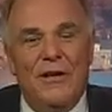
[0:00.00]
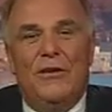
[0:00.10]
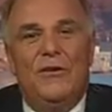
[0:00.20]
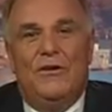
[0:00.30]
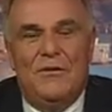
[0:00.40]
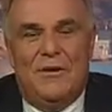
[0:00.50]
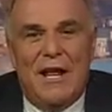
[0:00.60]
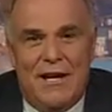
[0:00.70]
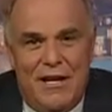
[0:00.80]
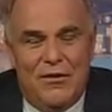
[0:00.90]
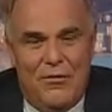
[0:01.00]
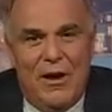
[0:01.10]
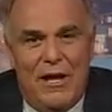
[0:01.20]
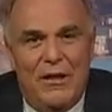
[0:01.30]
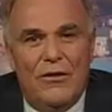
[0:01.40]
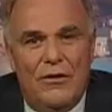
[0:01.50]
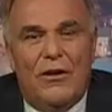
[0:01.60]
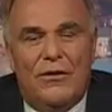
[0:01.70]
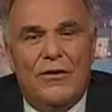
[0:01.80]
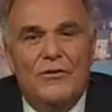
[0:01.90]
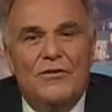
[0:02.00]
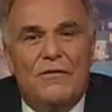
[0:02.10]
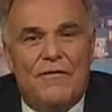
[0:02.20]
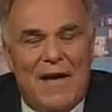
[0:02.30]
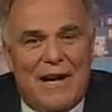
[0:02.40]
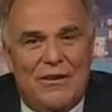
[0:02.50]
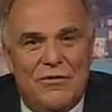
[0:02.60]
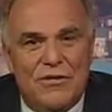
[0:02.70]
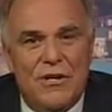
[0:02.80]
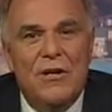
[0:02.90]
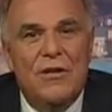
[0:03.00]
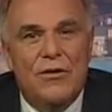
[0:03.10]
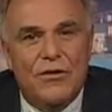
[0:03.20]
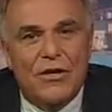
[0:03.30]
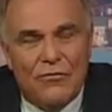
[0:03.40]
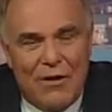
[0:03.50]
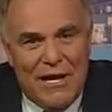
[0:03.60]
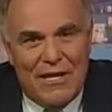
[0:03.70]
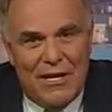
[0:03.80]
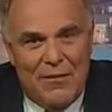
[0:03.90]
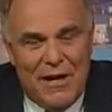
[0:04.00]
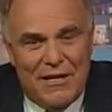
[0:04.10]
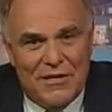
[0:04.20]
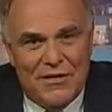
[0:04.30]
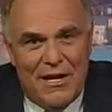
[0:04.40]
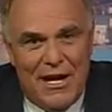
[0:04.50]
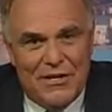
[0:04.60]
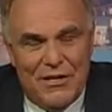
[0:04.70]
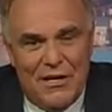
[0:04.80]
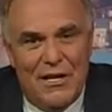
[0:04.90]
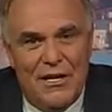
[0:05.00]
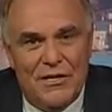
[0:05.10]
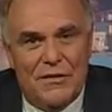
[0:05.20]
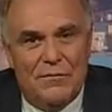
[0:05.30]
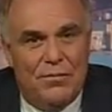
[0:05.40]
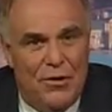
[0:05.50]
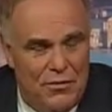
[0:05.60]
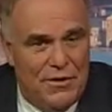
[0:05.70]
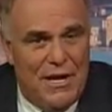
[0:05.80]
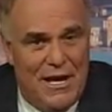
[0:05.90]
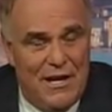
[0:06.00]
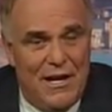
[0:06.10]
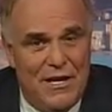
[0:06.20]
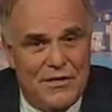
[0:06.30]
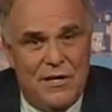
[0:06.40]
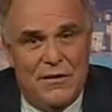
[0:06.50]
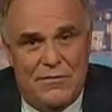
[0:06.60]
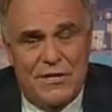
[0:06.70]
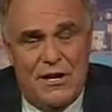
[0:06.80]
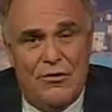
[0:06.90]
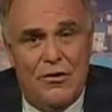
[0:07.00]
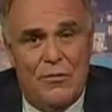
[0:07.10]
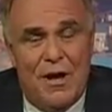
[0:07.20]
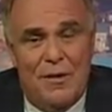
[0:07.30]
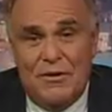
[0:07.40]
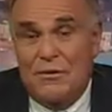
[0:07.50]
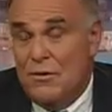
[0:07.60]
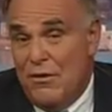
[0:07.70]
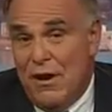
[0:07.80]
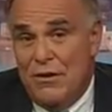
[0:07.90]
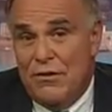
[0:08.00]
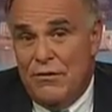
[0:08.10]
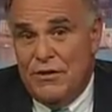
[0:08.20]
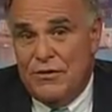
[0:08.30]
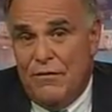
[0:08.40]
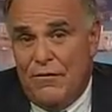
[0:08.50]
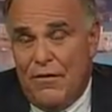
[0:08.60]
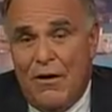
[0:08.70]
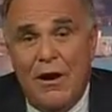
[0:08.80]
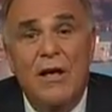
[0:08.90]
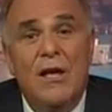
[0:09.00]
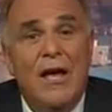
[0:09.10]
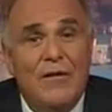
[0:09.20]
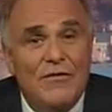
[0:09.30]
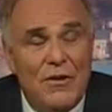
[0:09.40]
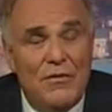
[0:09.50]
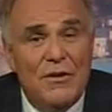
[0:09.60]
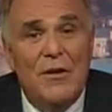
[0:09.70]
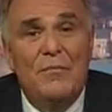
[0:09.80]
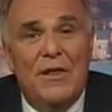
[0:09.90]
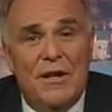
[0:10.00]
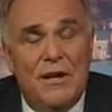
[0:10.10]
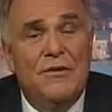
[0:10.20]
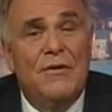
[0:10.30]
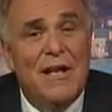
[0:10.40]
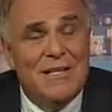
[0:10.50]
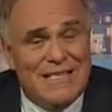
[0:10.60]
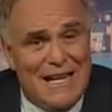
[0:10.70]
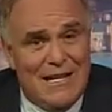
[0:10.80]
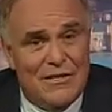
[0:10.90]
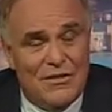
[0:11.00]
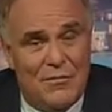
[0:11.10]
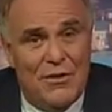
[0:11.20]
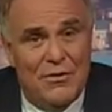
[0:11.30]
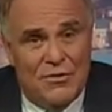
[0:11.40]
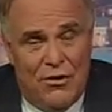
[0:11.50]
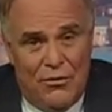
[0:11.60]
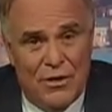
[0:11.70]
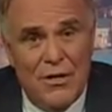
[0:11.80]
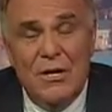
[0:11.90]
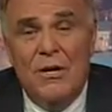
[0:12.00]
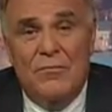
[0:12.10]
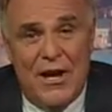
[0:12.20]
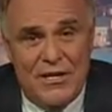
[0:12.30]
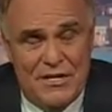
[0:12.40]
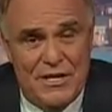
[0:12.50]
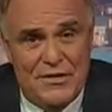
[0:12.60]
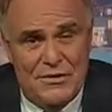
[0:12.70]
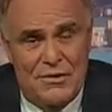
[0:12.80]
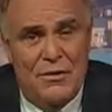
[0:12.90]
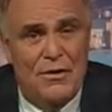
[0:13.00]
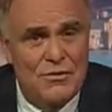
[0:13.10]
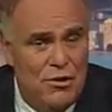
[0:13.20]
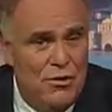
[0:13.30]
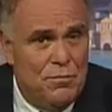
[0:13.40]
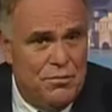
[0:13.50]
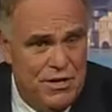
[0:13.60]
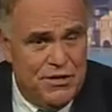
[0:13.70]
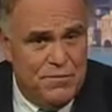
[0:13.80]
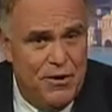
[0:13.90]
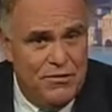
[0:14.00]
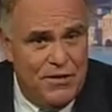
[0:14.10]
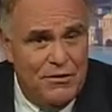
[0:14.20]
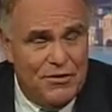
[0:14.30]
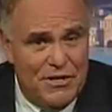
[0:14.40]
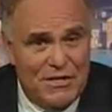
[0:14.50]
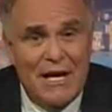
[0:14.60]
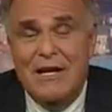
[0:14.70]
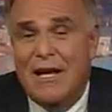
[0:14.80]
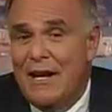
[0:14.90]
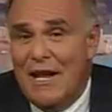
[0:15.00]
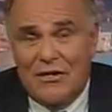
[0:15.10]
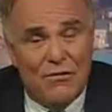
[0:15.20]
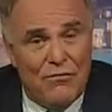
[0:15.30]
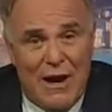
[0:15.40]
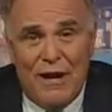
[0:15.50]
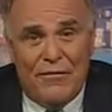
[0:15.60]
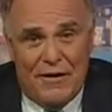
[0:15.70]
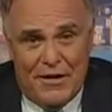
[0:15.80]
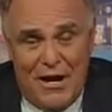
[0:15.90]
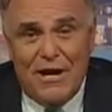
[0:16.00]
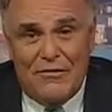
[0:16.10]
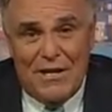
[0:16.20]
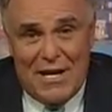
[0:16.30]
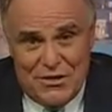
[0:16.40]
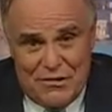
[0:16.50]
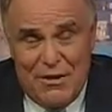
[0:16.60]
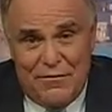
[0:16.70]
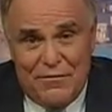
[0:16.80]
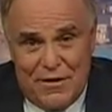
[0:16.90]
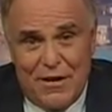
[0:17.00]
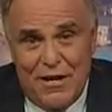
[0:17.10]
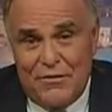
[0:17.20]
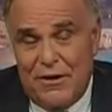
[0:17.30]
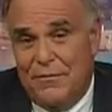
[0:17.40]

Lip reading: You get it either way. Look, those are factors. The great thing about this election is both candidates, and Senator Obama to a greater degree so far, have shown the ability to transcend some of those old prejudices or those old predisposed notions. And that's great for the country. That's great for the country.